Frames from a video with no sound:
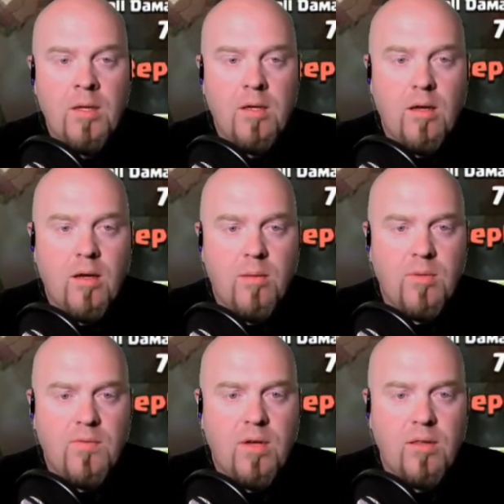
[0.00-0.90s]

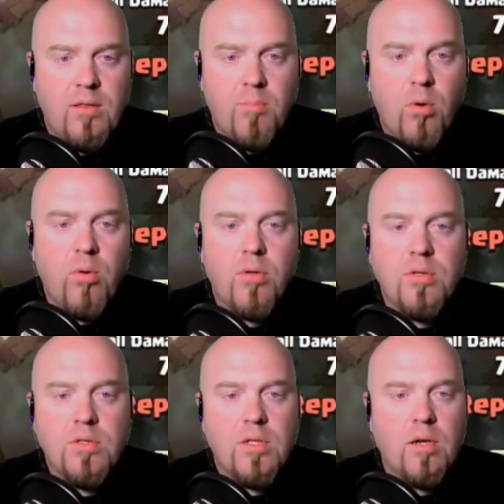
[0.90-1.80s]
You've got the
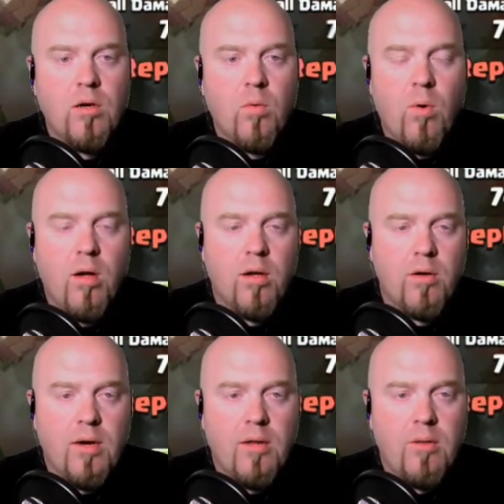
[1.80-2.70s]
bowlers there walking
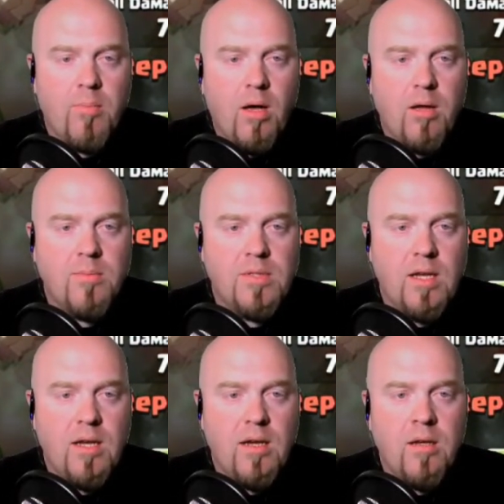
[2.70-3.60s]
around the bottom
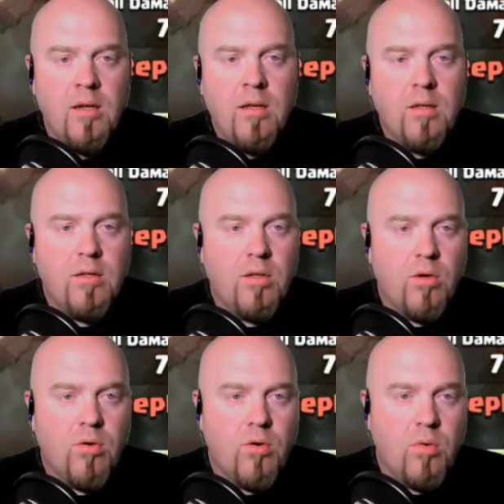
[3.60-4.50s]
side. You know,
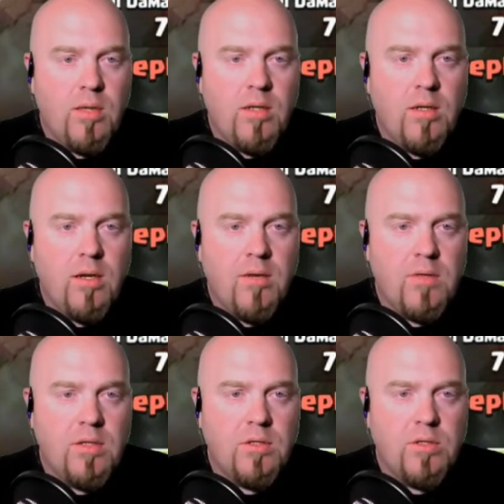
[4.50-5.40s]
queen and
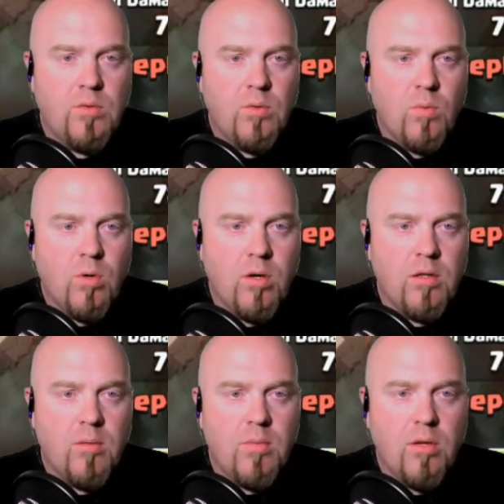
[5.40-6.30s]
everything's doing work in the
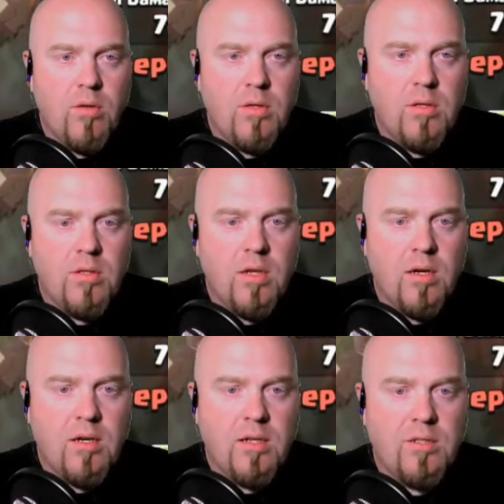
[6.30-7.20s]
middle. You've got a
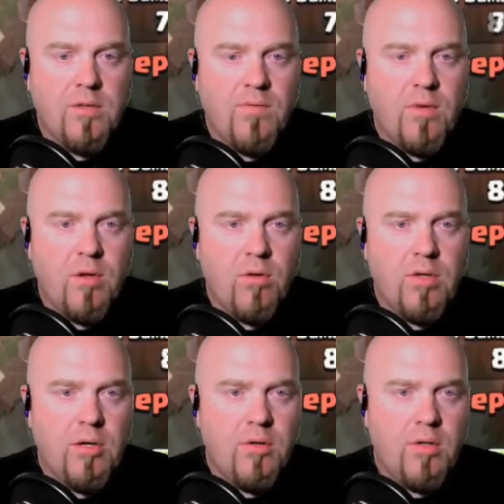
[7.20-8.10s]
nice good funnel.
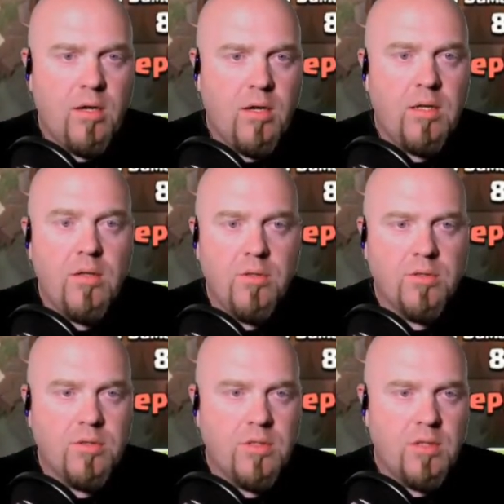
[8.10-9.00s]
Healers are
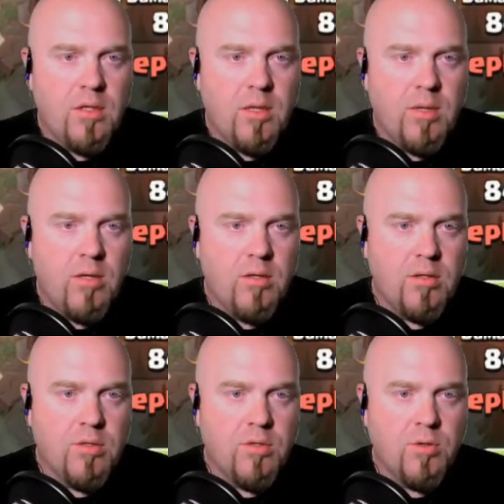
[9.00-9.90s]
still up healing the
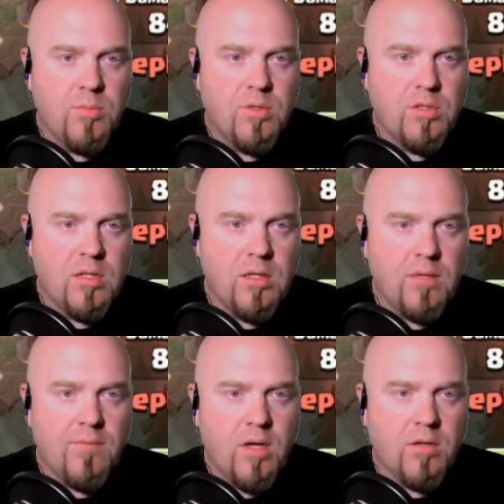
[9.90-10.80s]
troops. Looks like they've
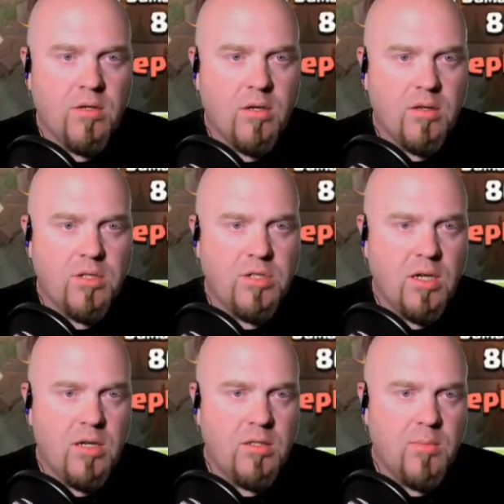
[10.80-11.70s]
locked on the
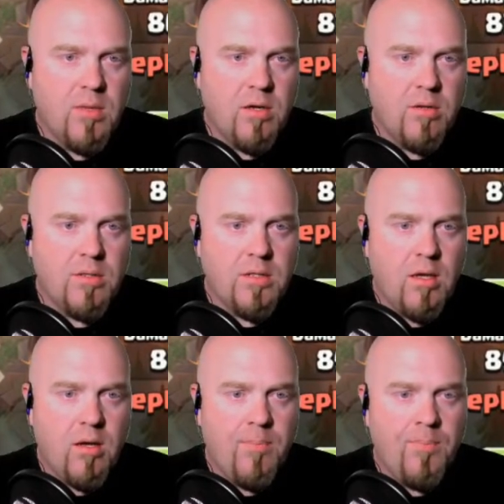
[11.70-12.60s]
giants up there on the top.